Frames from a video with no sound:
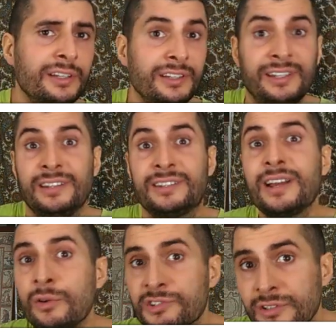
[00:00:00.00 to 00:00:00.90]
then
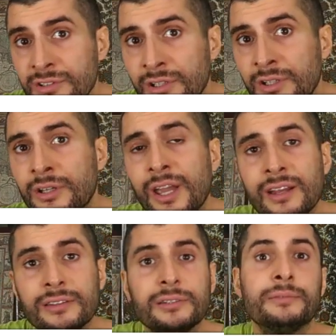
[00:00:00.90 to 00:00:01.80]
1000,
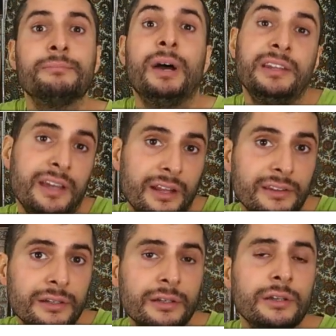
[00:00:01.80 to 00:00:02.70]
and by the
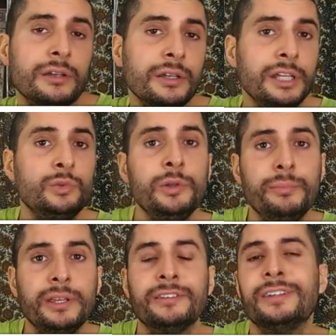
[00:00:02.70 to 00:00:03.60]
end, it will
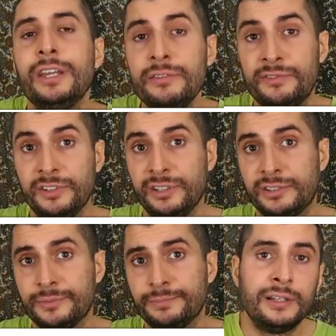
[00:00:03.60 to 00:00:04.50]
be infinite.